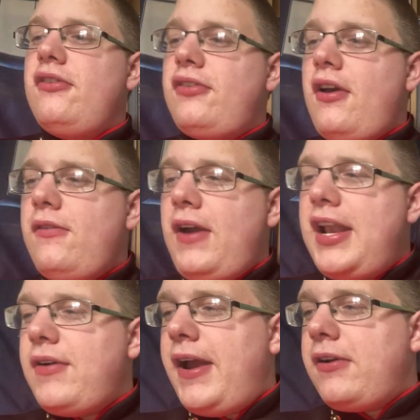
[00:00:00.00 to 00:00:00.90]
So
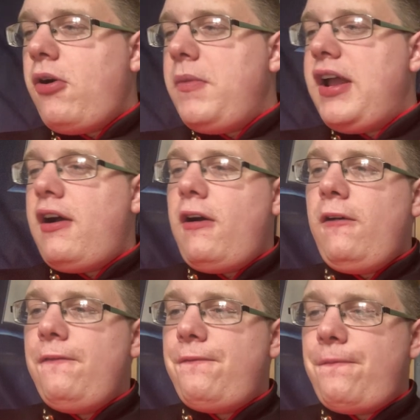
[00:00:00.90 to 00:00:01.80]
anyway, coming out
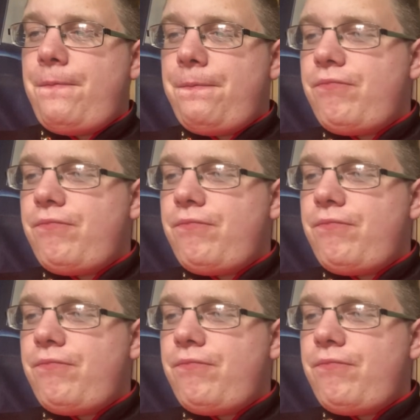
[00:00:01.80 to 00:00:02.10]
of